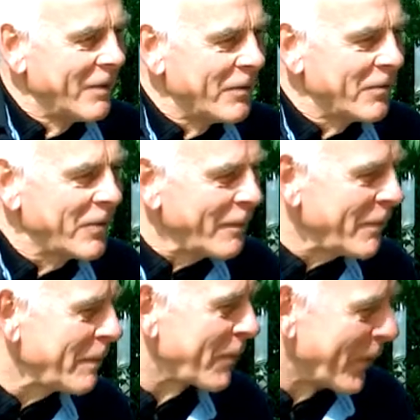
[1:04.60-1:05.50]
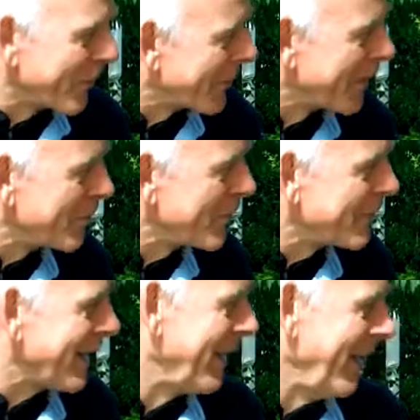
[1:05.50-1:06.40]
some of the programs
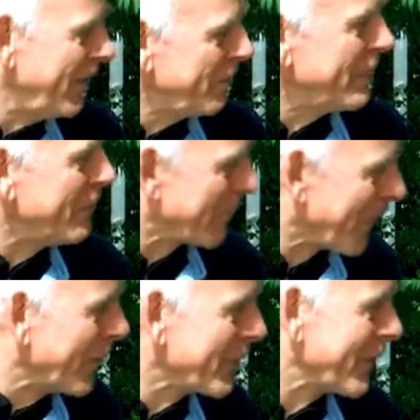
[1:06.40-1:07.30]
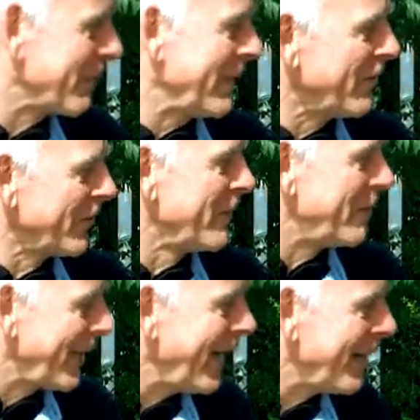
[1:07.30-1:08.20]
that has been programmed into the
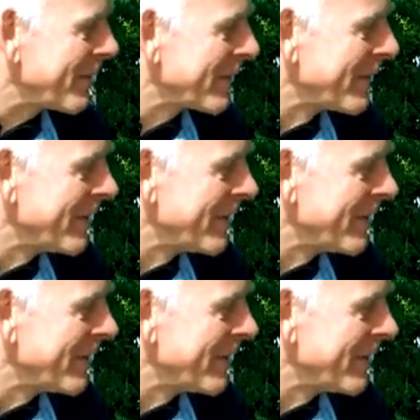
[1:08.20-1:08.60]
past